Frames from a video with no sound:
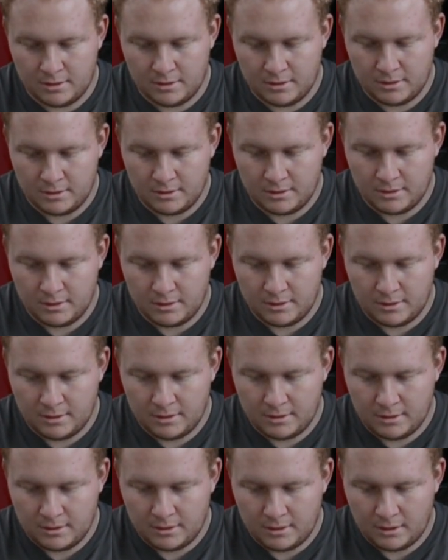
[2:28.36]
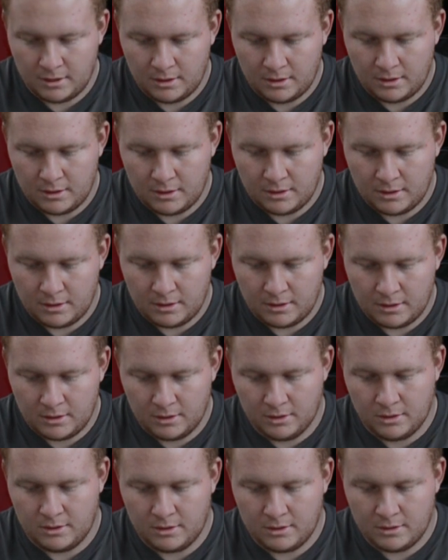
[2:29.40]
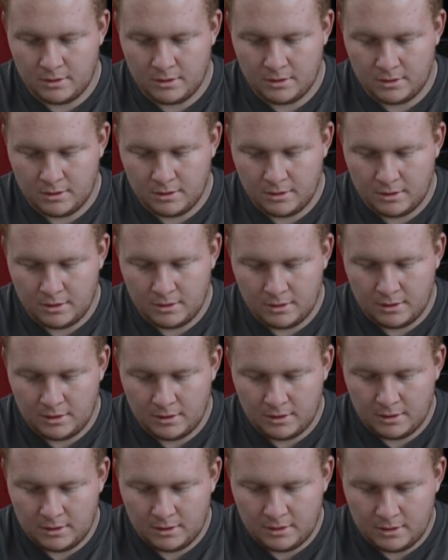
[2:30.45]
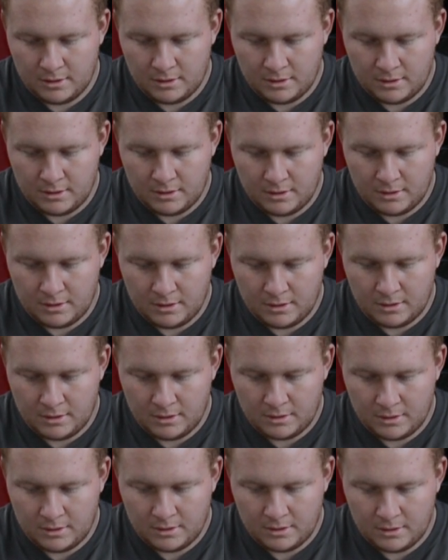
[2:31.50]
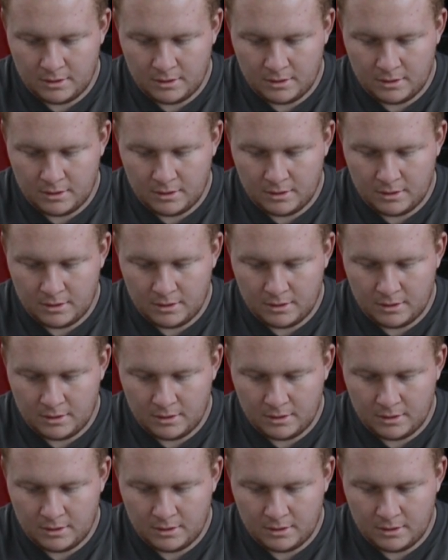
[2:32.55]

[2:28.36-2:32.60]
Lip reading: (silence)